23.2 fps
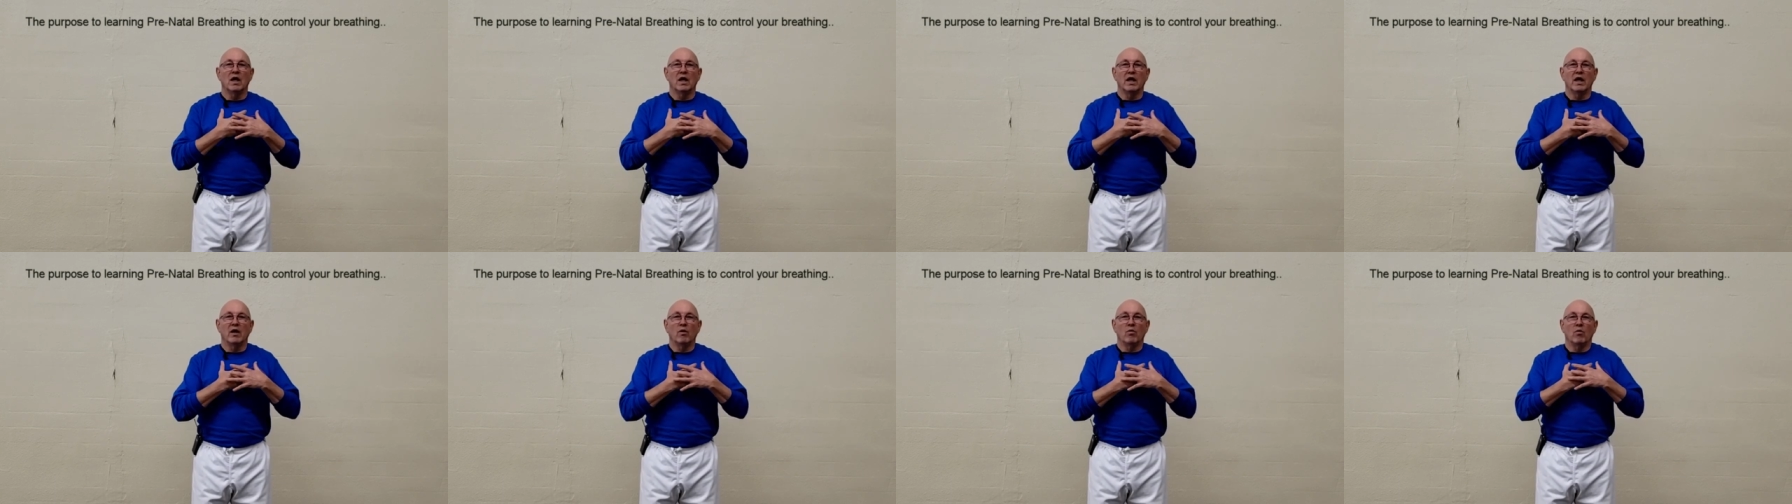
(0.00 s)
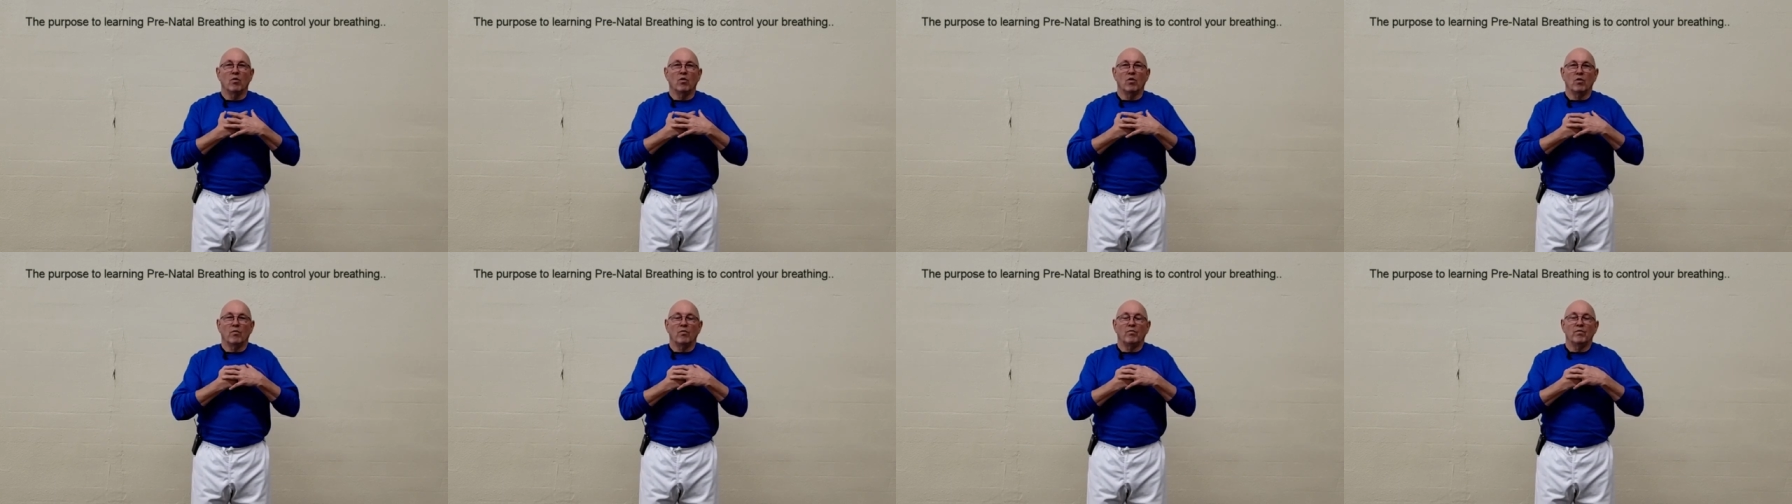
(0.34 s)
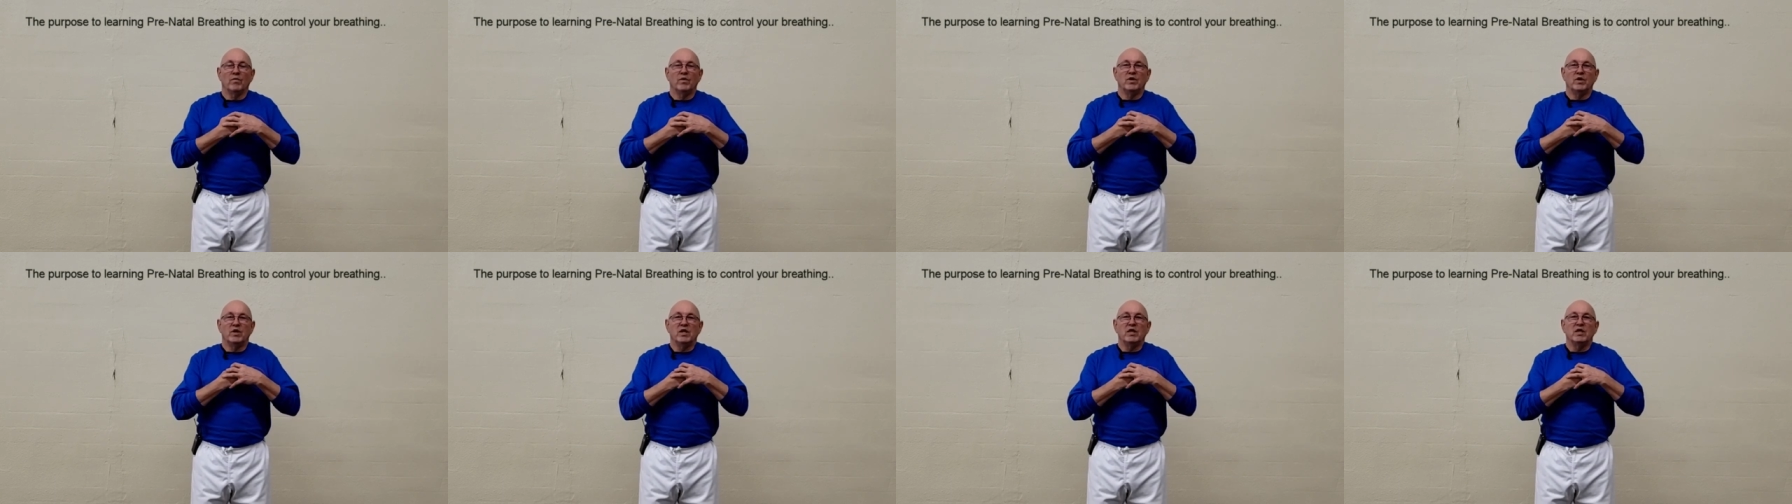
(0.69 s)
It will
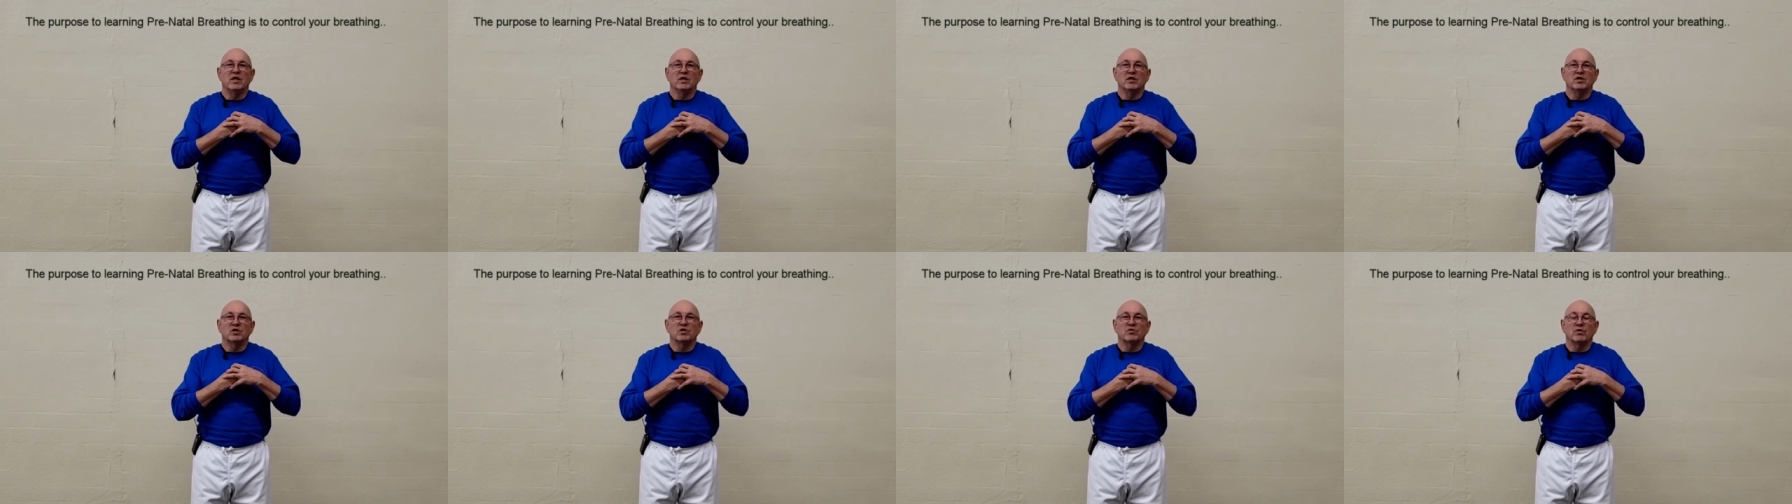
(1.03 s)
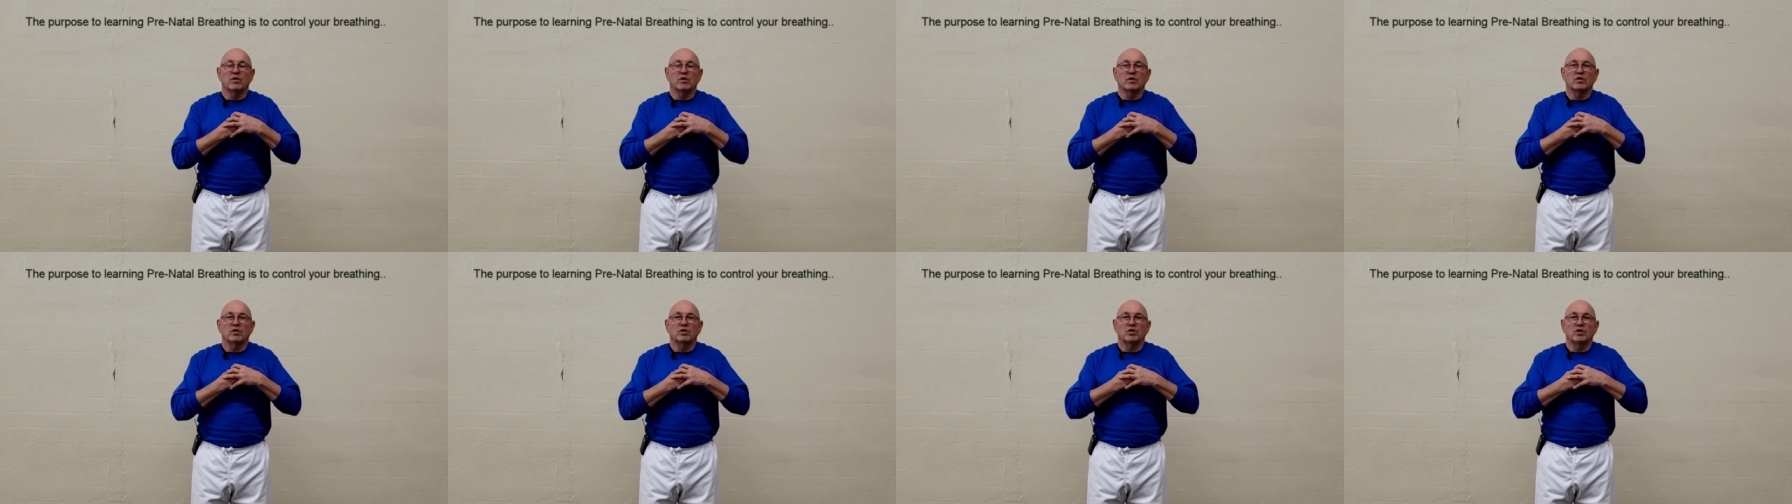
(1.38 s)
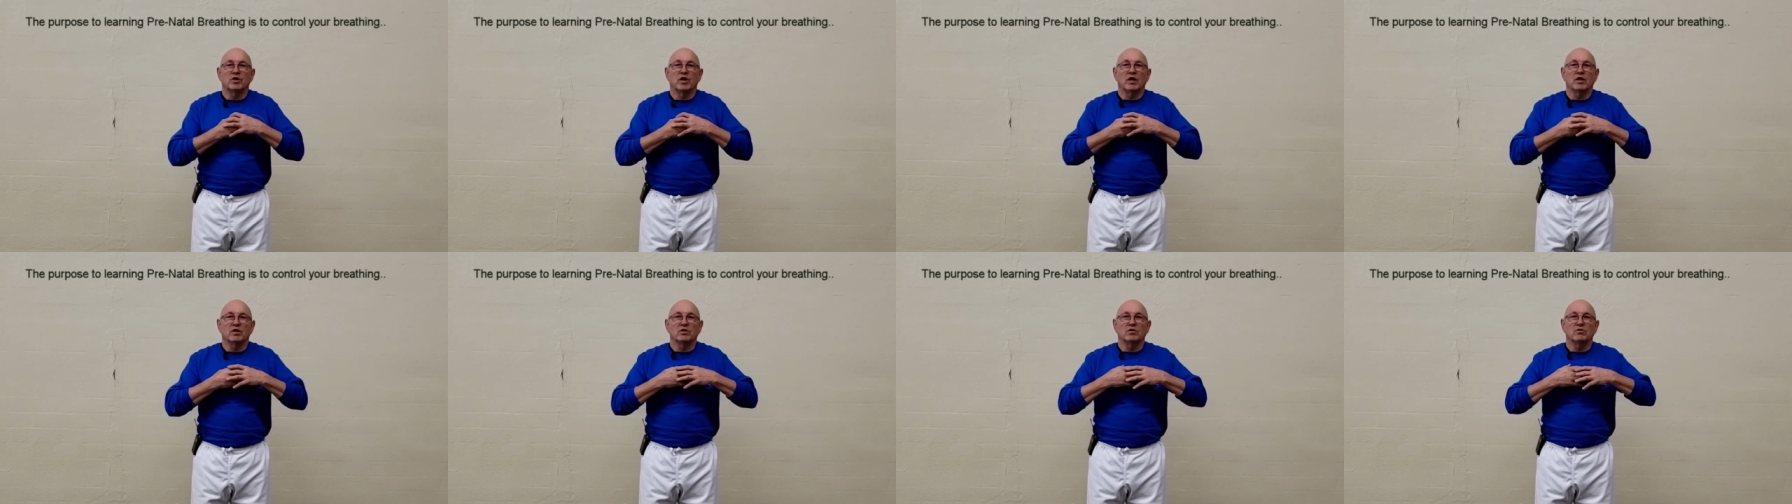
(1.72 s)
deconstrict the
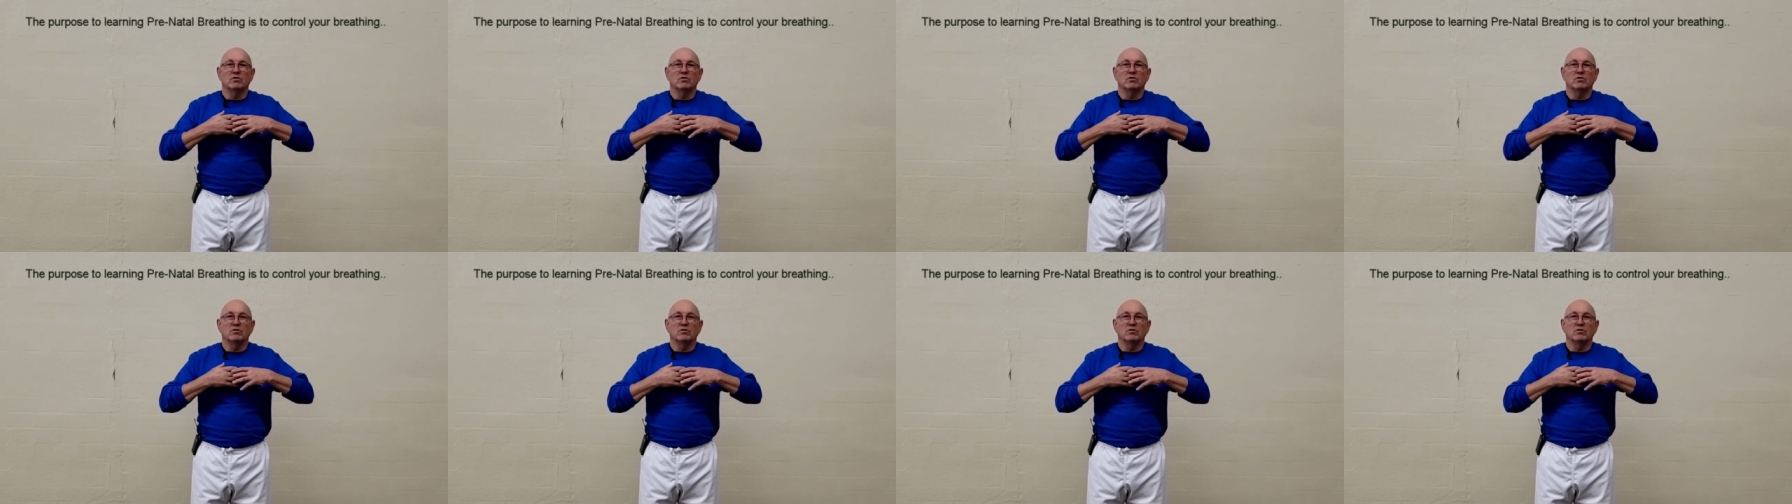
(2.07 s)
chest.